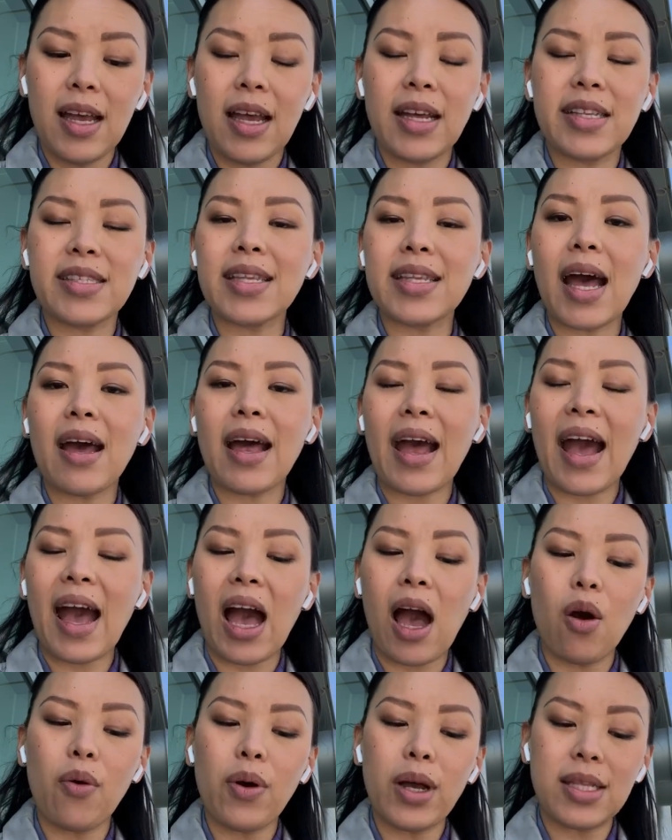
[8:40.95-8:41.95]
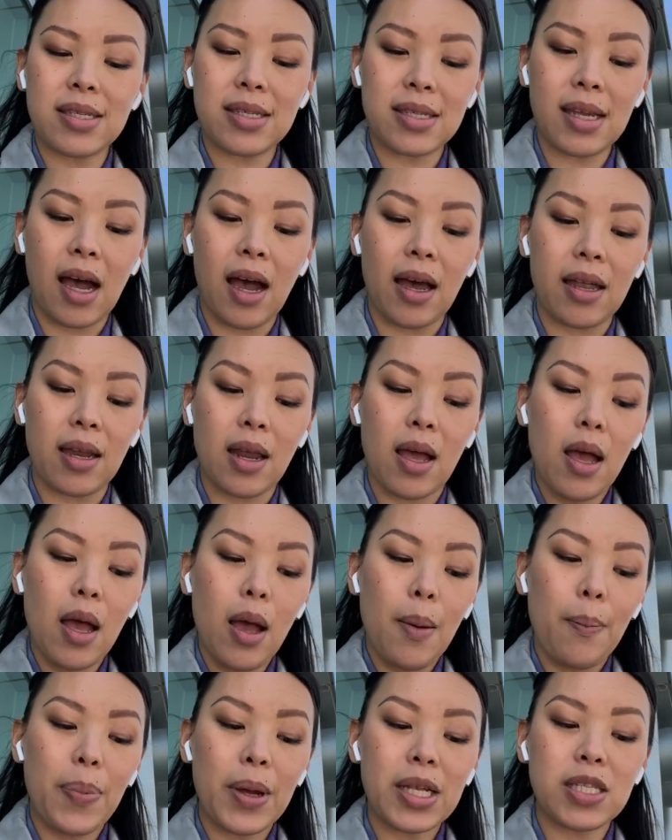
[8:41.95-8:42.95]
It's not how it's done,
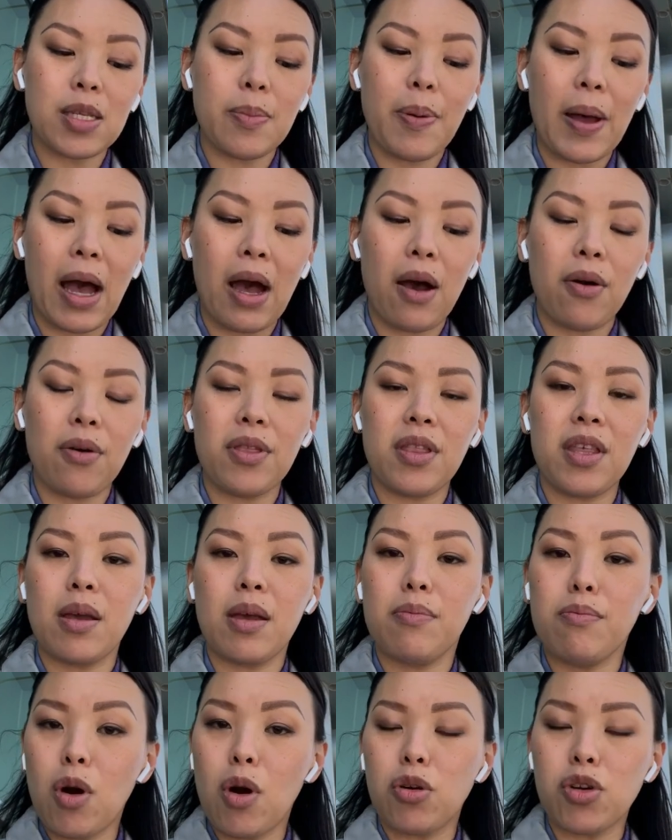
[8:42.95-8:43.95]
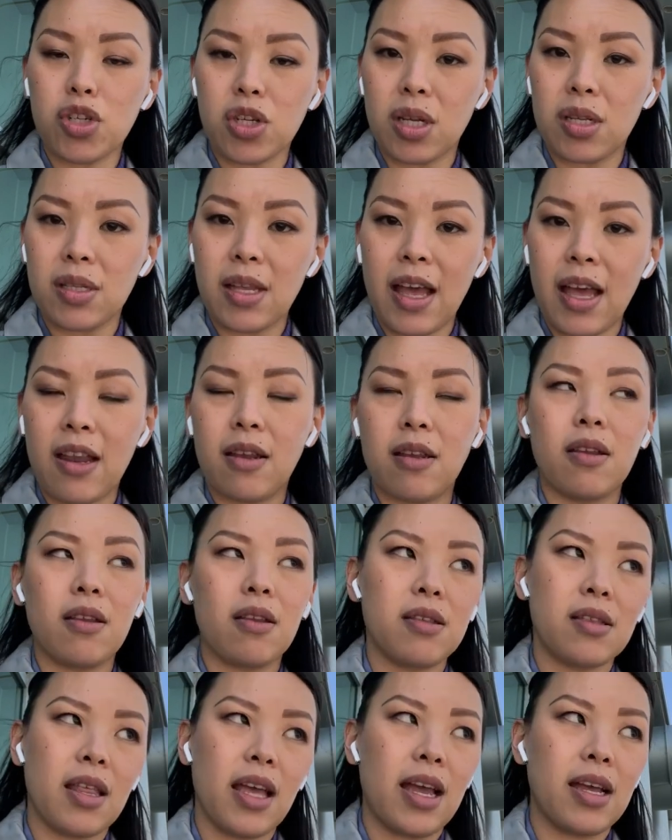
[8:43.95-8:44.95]
but it's about the emotion. And
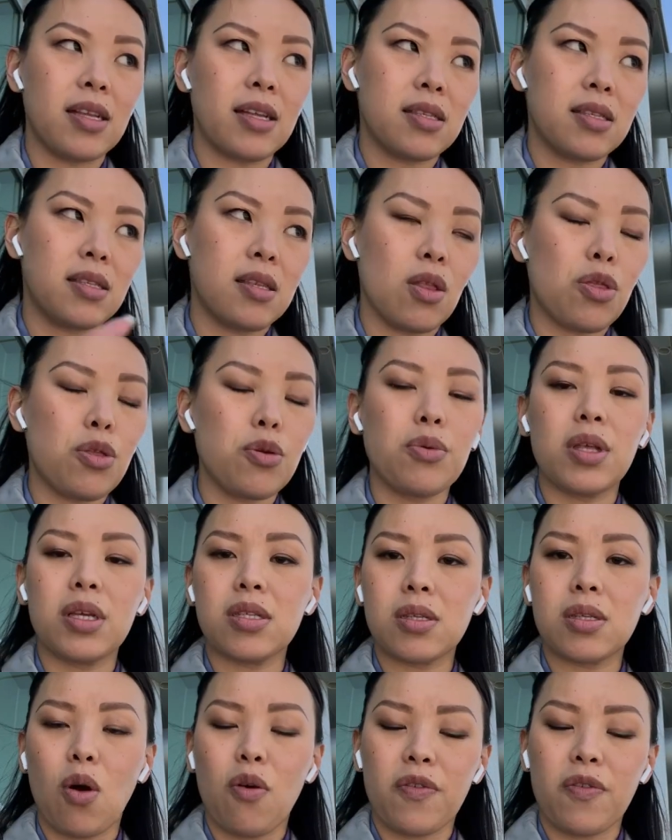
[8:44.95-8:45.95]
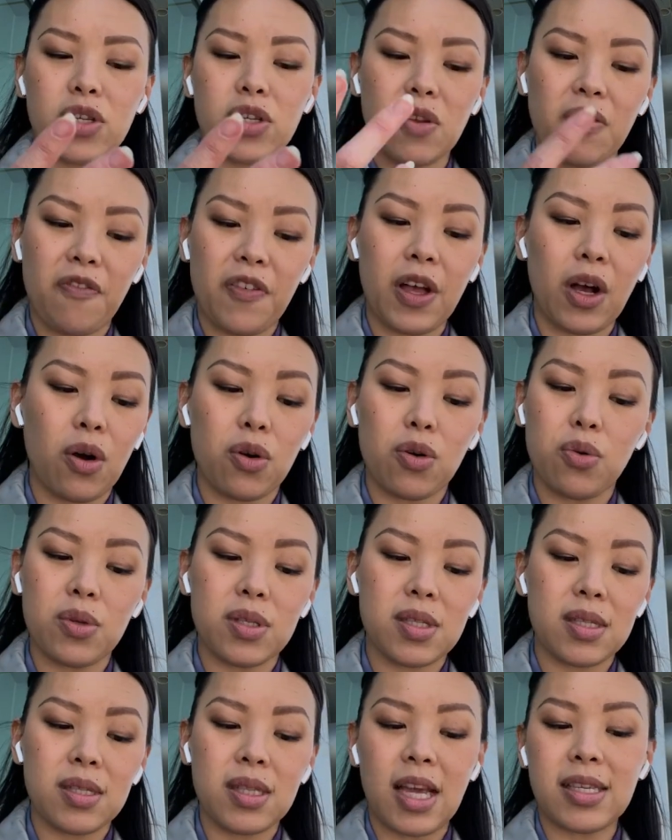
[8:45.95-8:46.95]
they threw this over to Phil, who
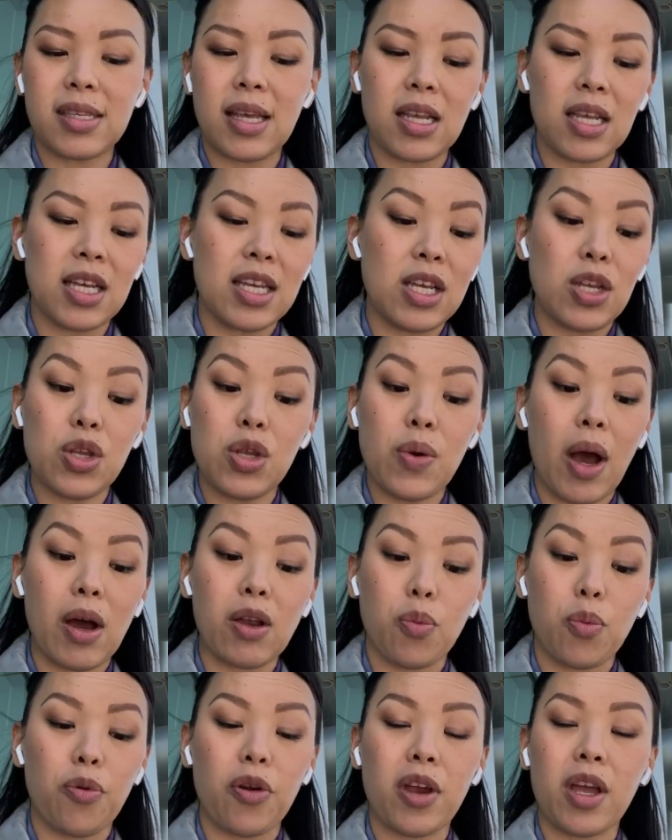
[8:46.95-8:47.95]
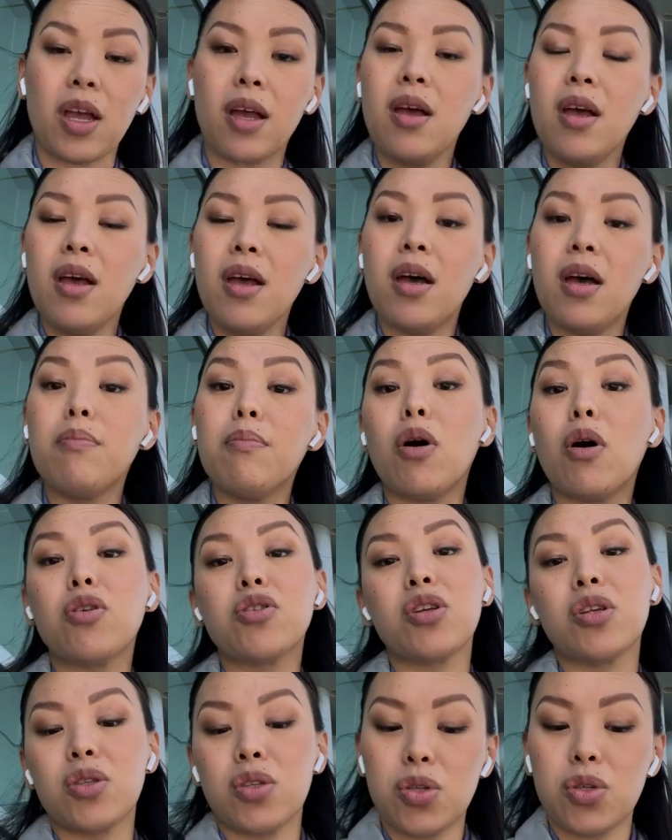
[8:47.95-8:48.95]
they said he knew how to bring
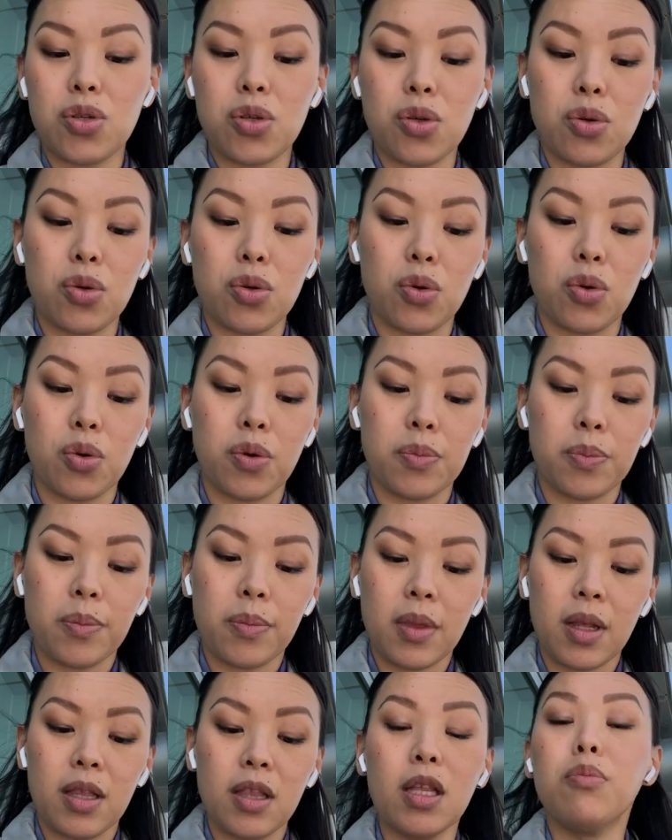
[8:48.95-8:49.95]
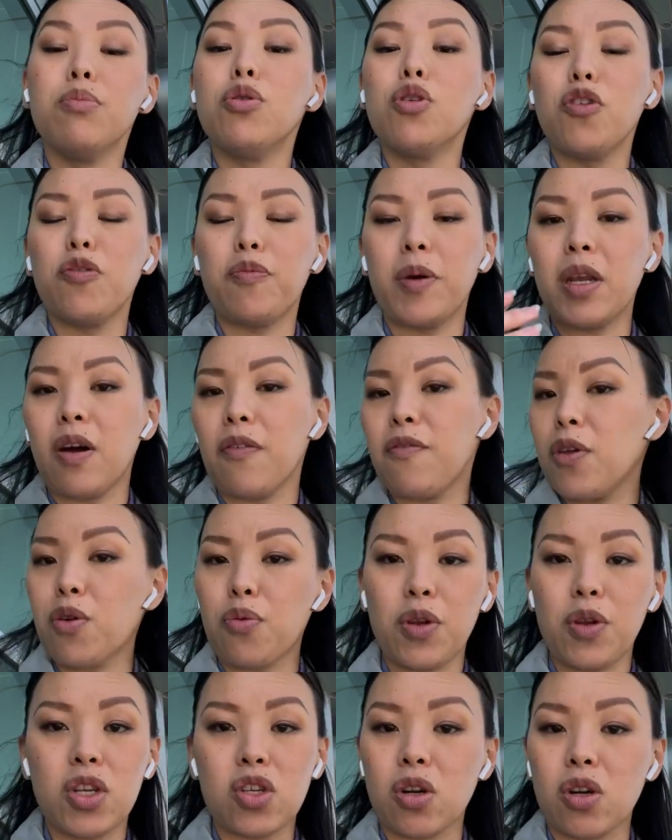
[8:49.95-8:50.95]
emotions to the movement of the
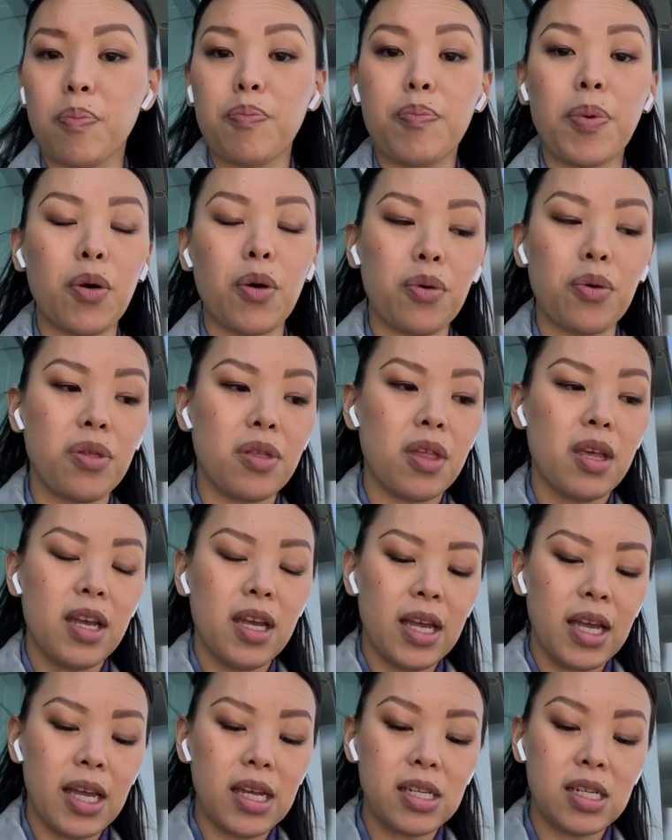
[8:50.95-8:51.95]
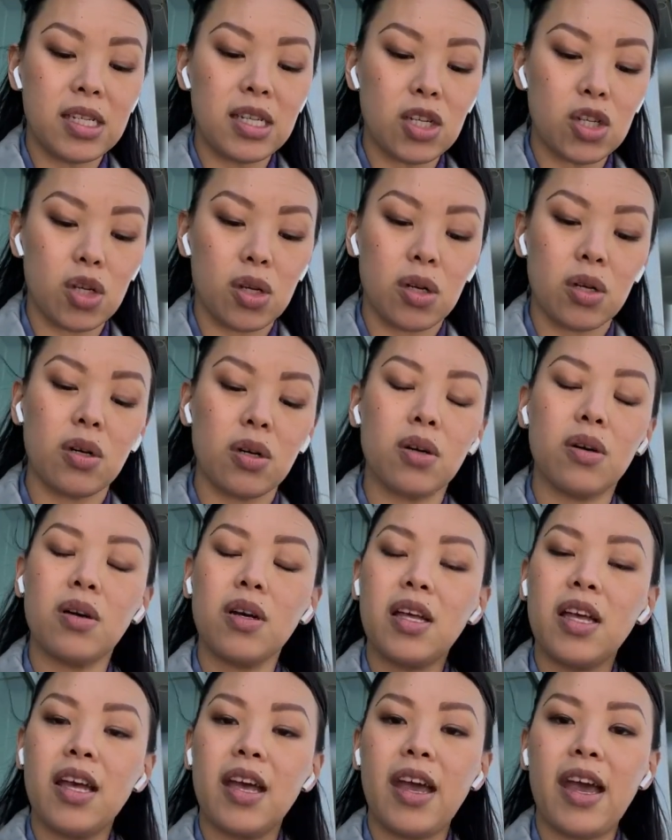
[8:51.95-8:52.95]
creature, both in digital
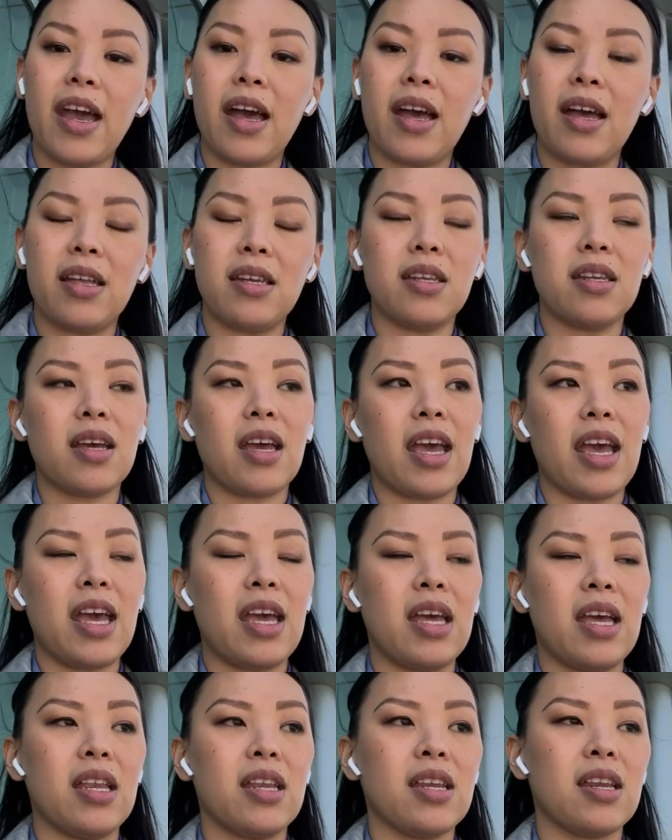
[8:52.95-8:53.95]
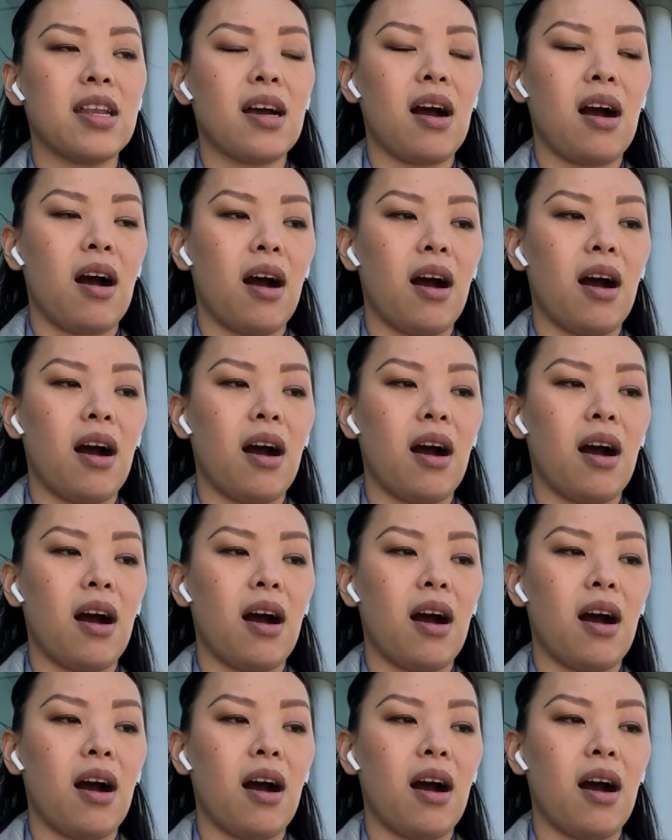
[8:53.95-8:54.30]
and in